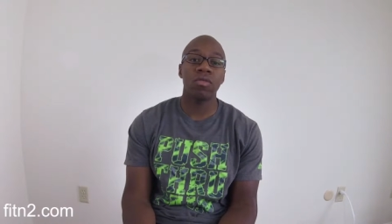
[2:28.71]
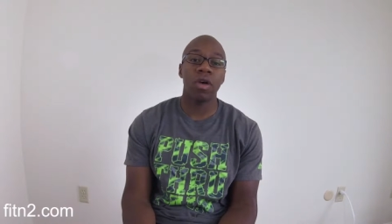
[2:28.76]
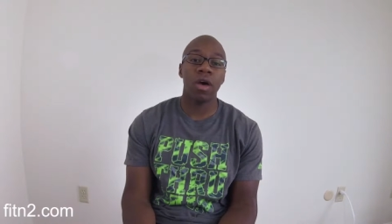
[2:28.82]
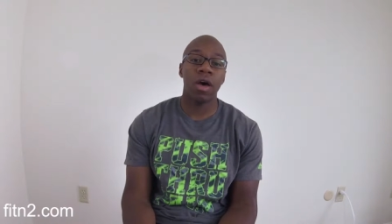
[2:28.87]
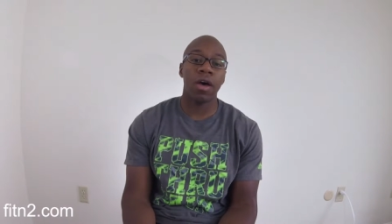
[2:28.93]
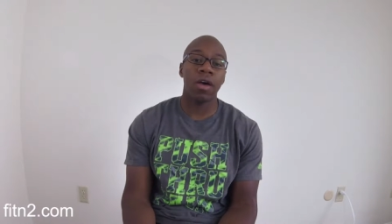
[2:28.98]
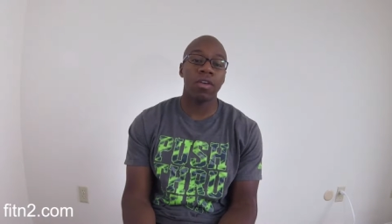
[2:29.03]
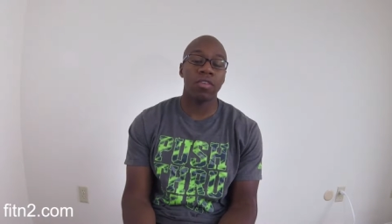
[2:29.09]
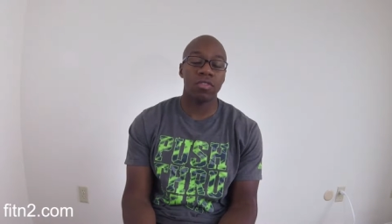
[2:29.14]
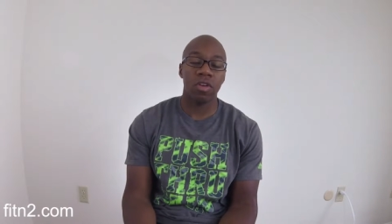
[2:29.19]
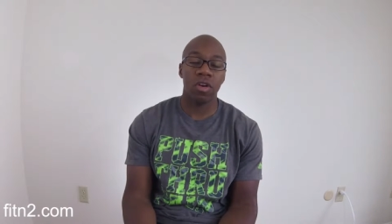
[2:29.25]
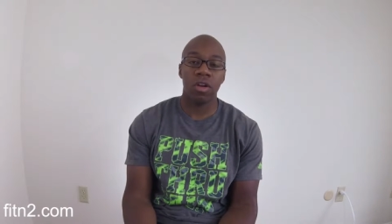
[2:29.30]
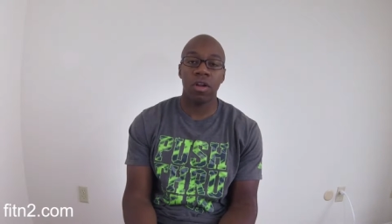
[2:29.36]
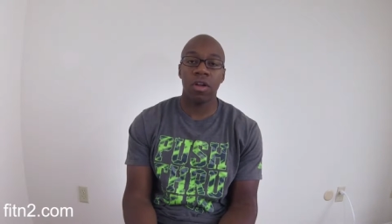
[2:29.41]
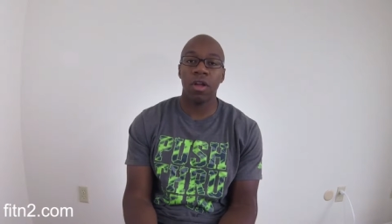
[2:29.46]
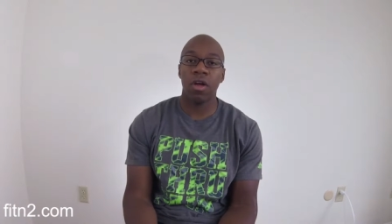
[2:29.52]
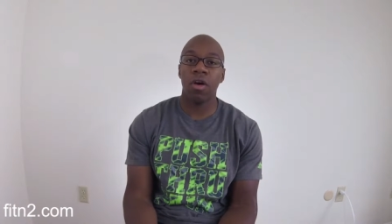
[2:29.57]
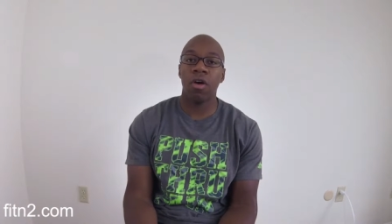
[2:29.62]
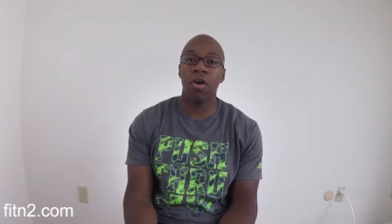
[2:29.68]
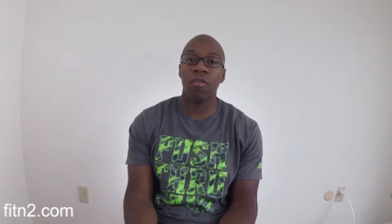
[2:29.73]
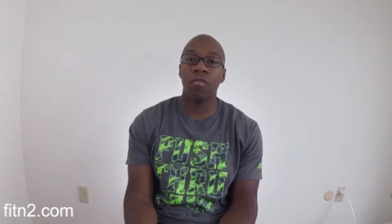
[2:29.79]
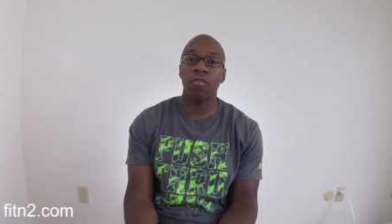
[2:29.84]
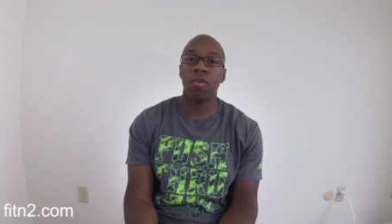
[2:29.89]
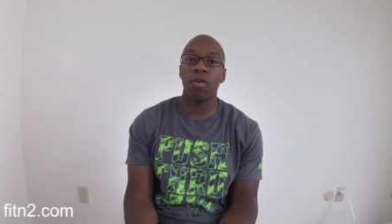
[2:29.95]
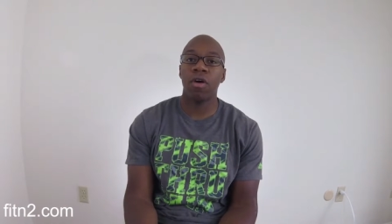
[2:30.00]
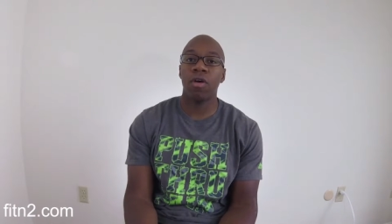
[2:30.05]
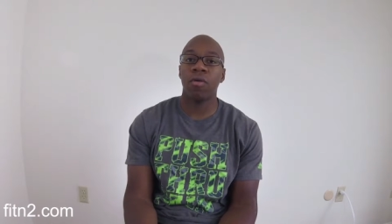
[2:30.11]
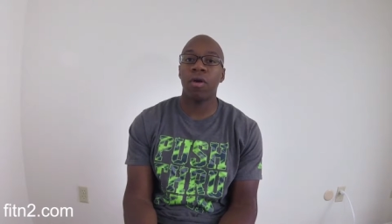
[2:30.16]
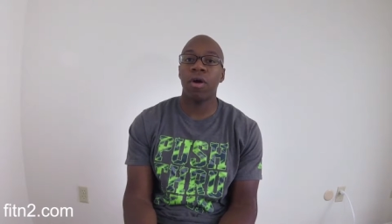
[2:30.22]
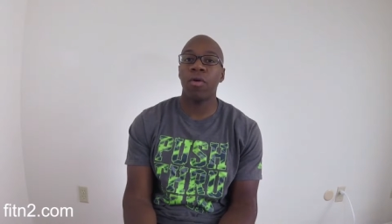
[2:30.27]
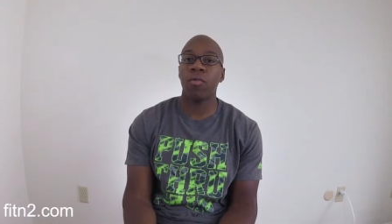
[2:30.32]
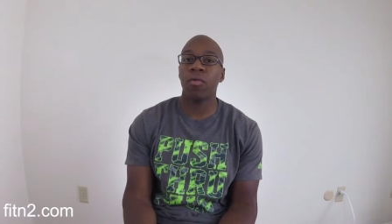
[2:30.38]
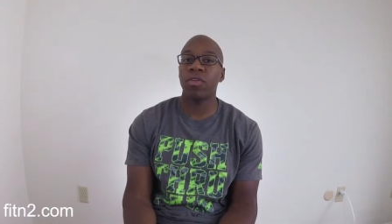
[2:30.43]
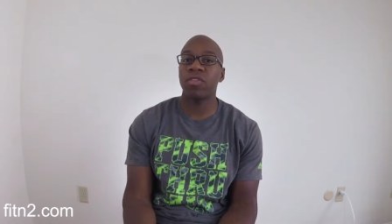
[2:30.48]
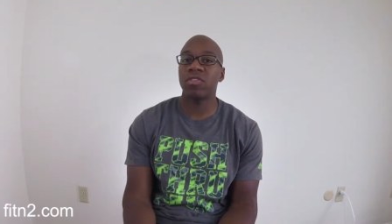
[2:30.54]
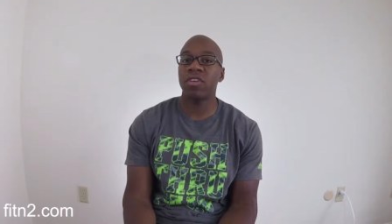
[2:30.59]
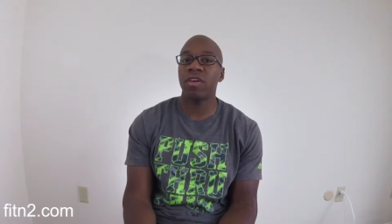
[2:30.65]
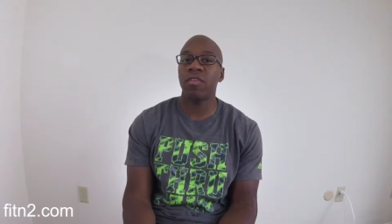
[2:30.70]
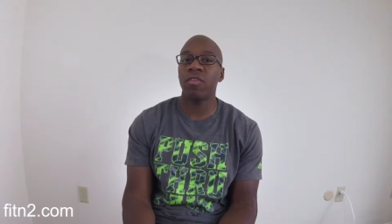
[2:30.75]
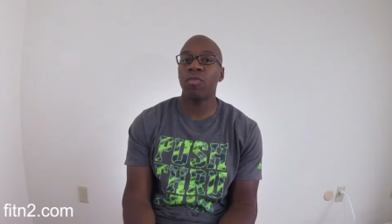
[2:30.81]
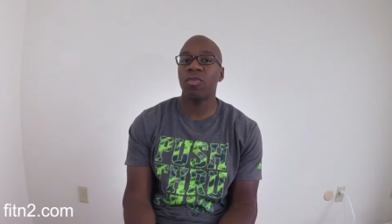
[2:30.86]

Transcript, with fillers: Uh, started off around 170,